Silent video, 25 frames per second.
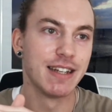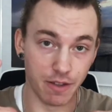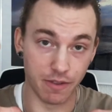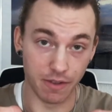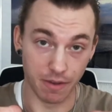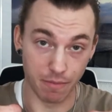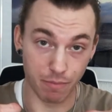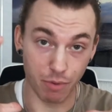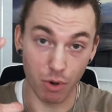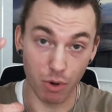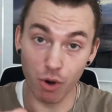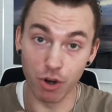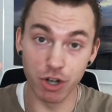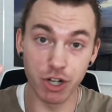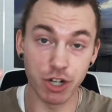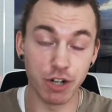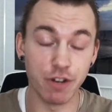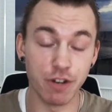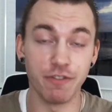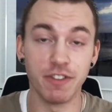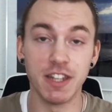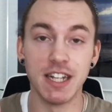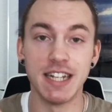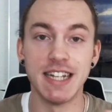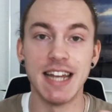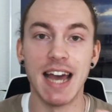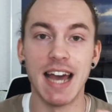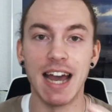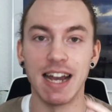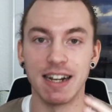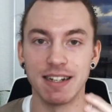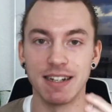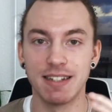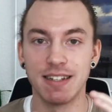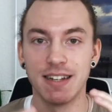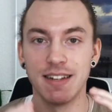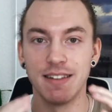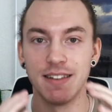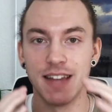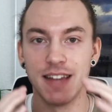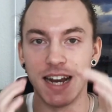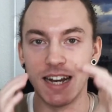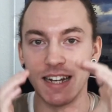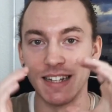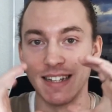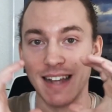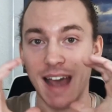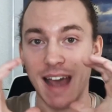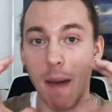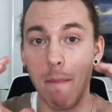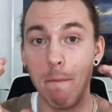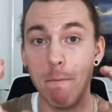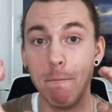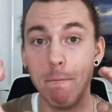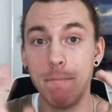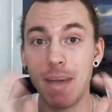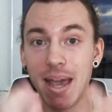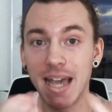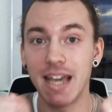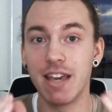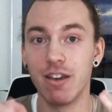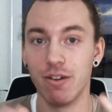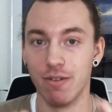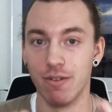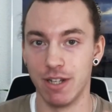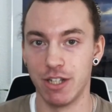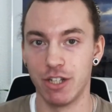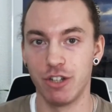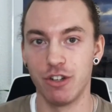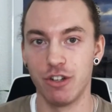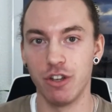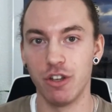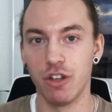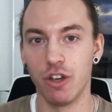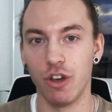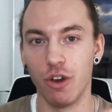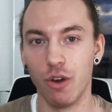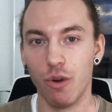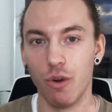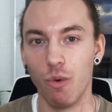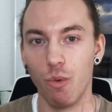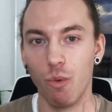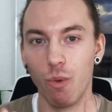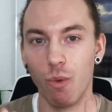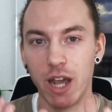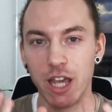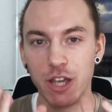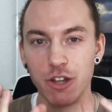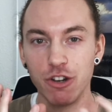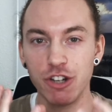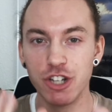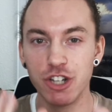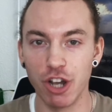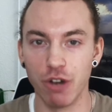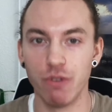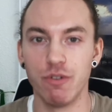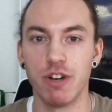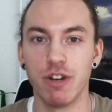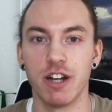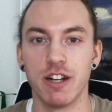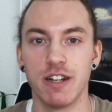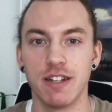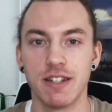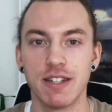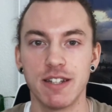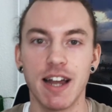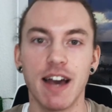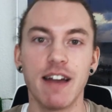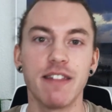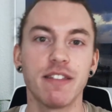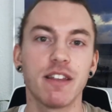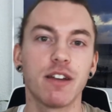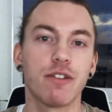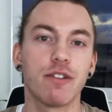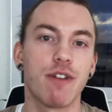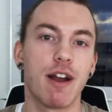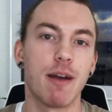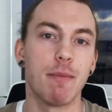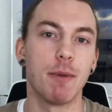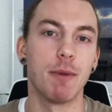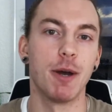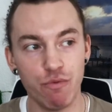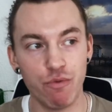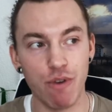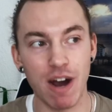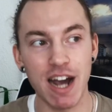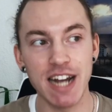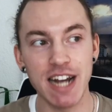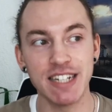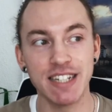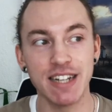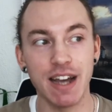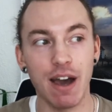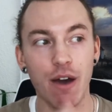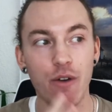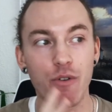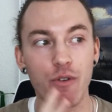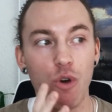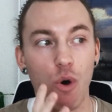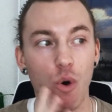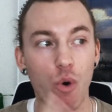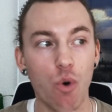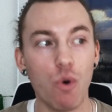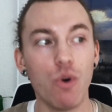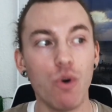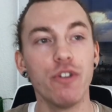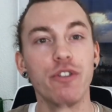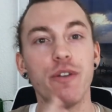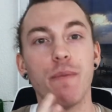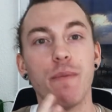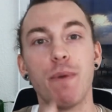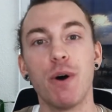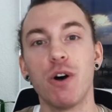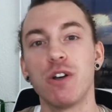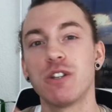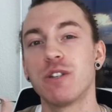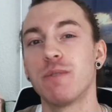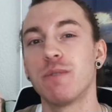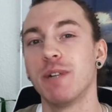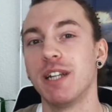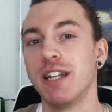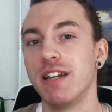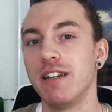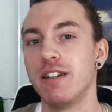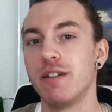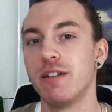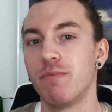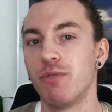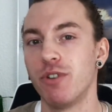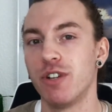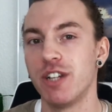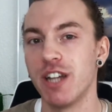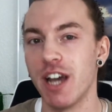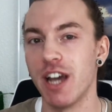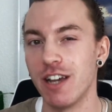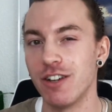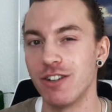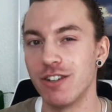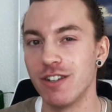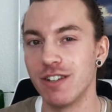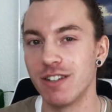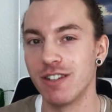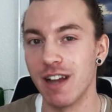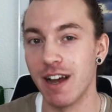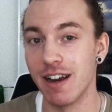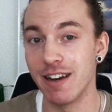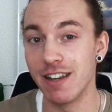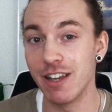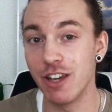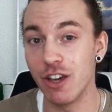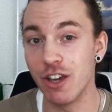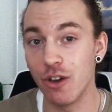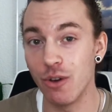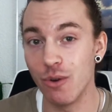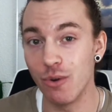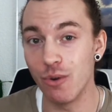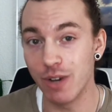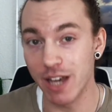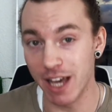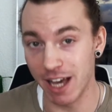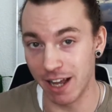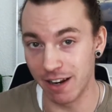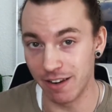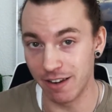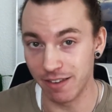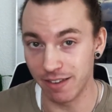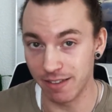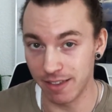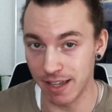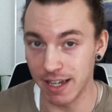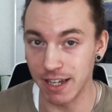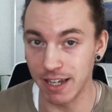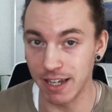the portion of the text that is ambiguous to you, where you don't understand the grammar. Write down all the possible interpretations that you can think